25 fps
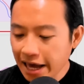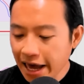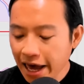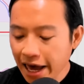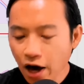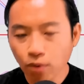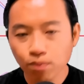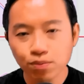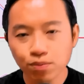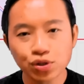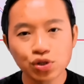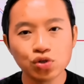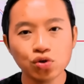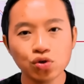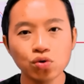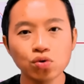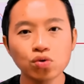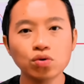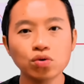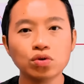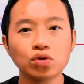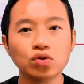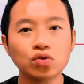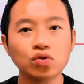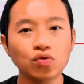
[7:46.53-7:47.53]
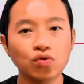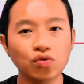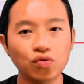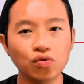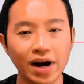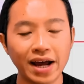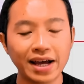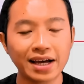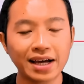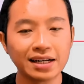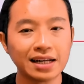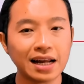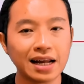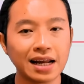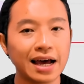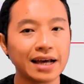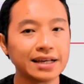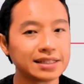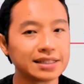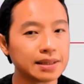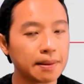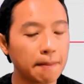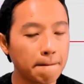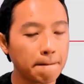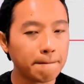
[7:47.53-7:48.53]
It helps you to
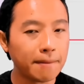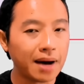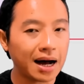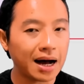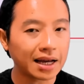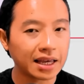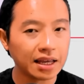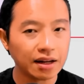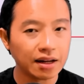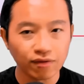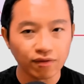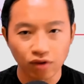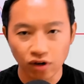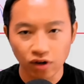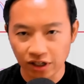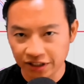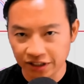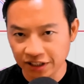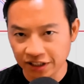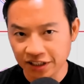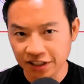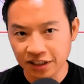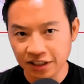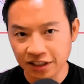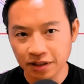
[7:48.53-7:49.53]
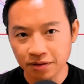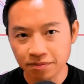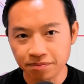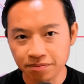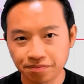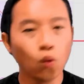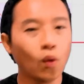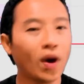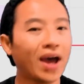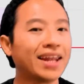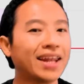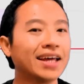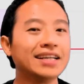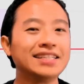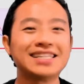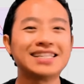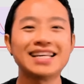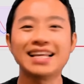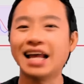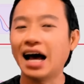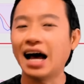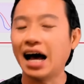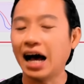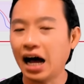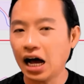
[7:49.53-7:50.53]
recognize market volatility, whether
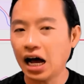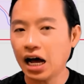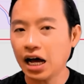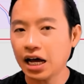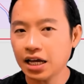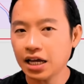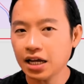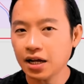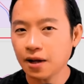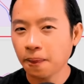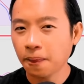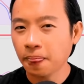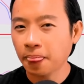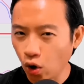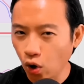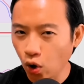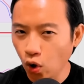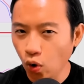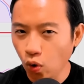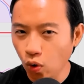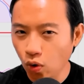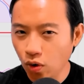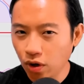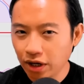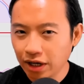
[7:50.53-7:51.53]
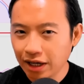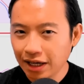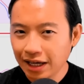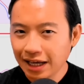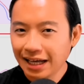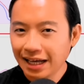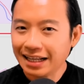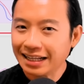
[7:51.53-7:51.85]
is it high or low.